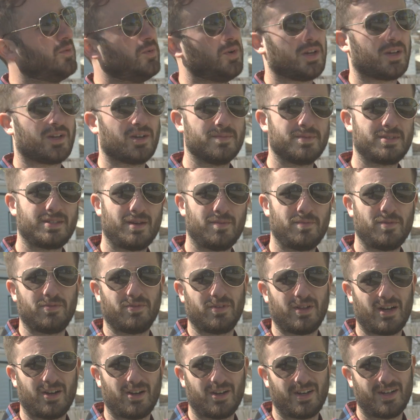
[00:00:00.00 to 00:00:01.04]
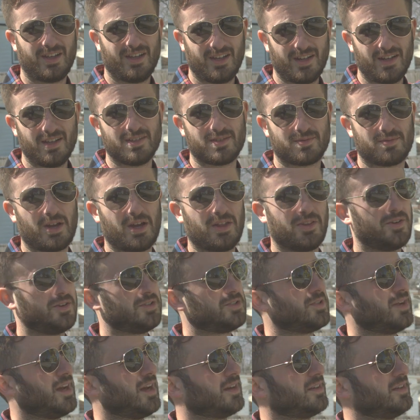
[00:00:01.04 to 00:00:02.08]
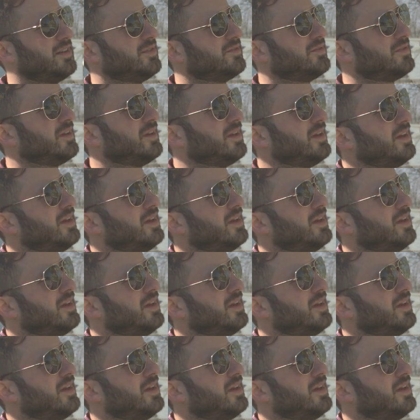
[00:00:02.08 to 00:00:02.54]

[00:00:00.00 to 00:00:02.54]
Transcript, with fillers: when it comes time to flower, it is rather attractive.